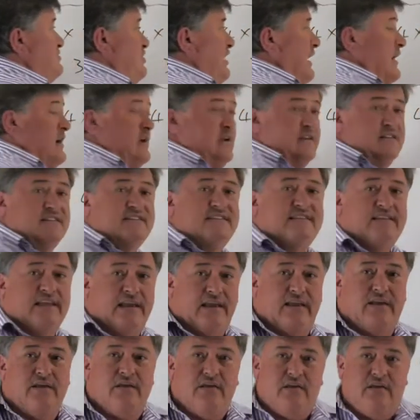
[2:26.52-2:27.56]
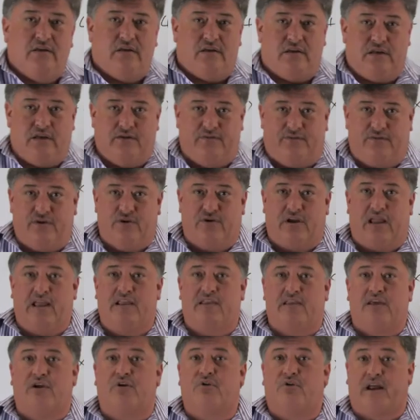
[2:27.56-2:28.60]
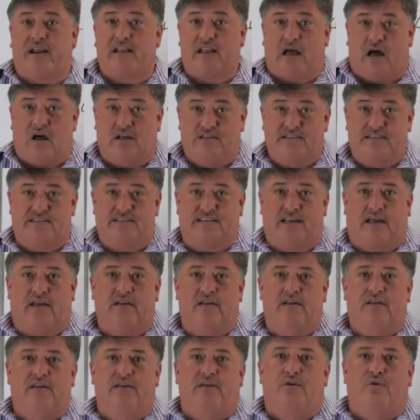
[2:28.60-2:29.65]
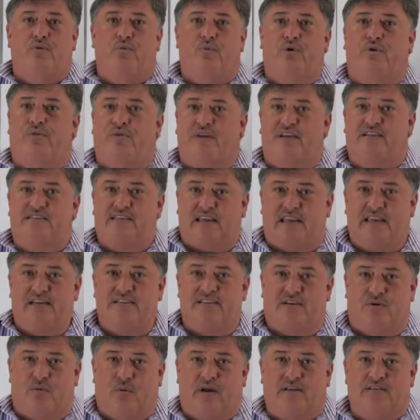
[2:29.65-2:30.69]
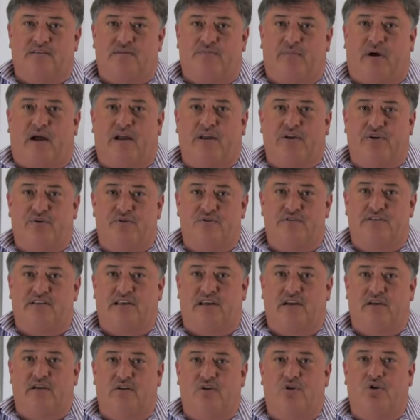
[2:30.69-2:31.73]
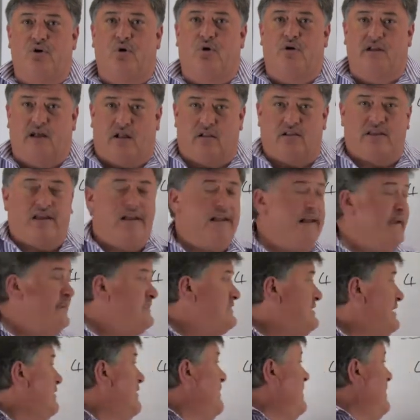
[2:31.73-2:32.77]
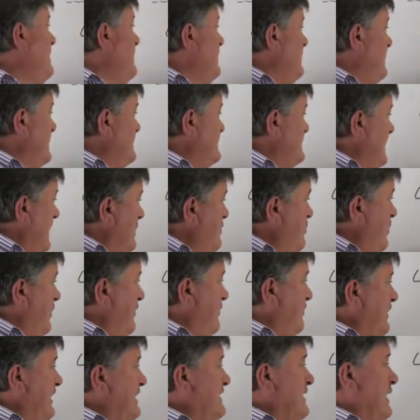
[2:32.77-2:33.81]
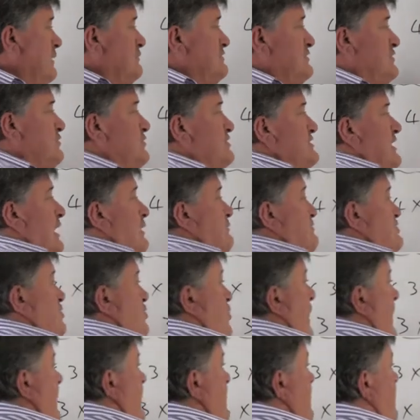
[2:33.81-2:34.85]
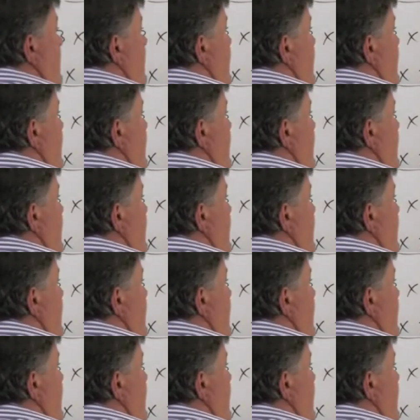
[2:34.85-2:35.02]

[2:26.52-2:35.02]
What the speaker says: check and see if you get the correct answer with these easy ones by using your calculator. The same with 3 times 2 times 1,